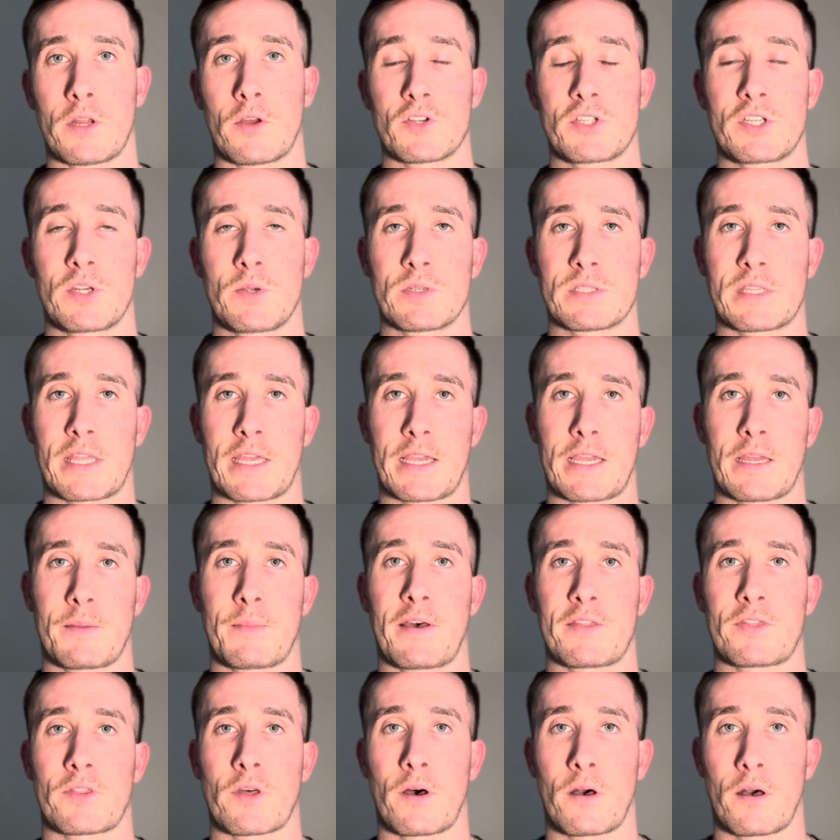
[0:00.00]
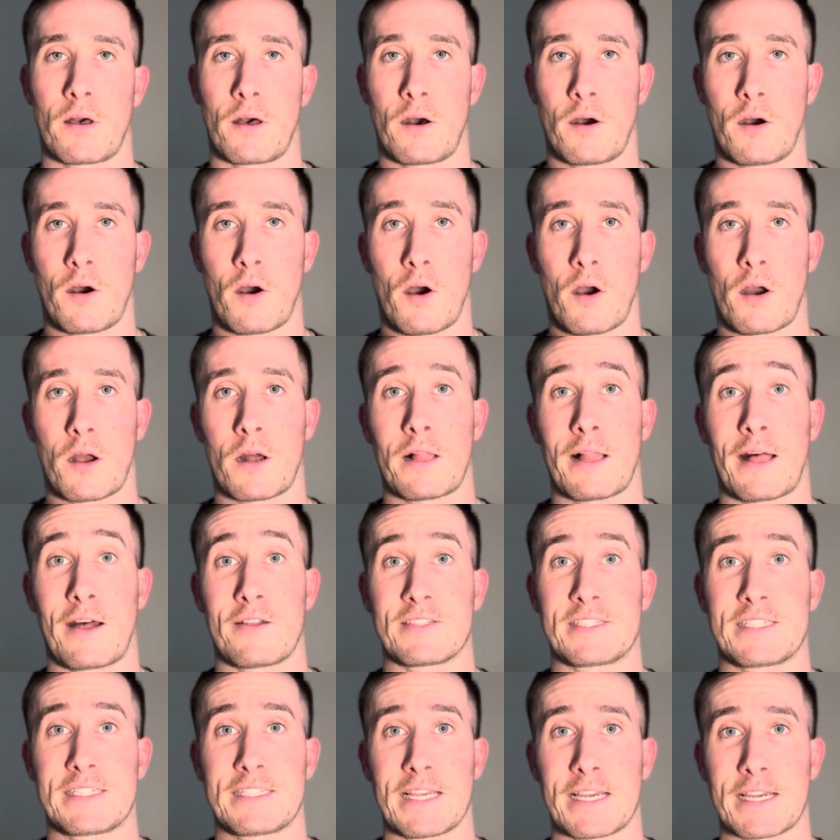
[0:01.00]
She was thinking about the On
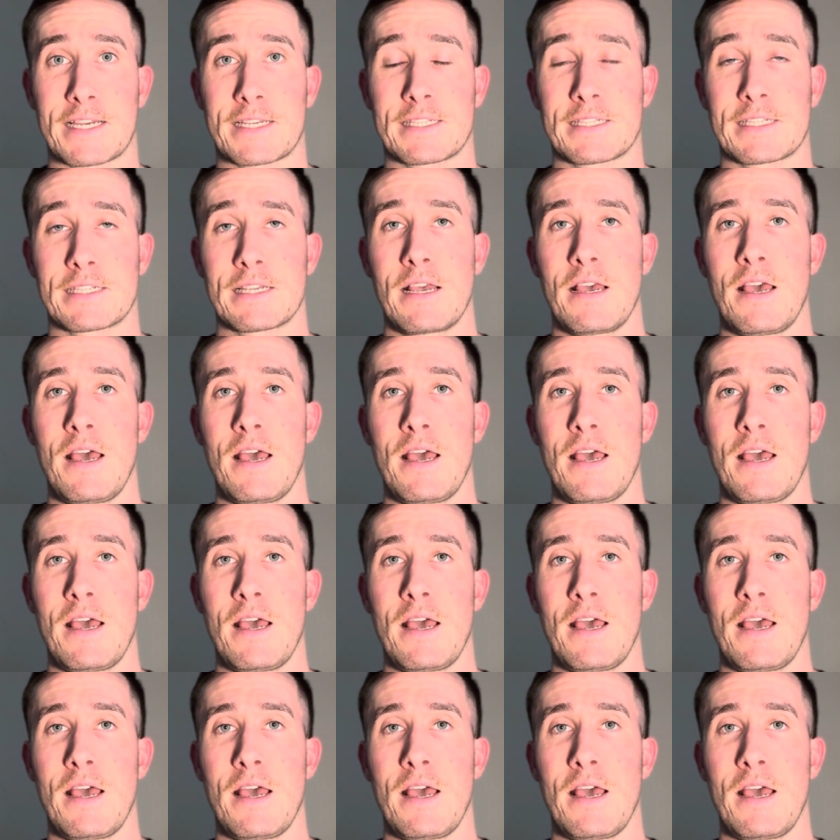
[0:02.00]
Cloud 6.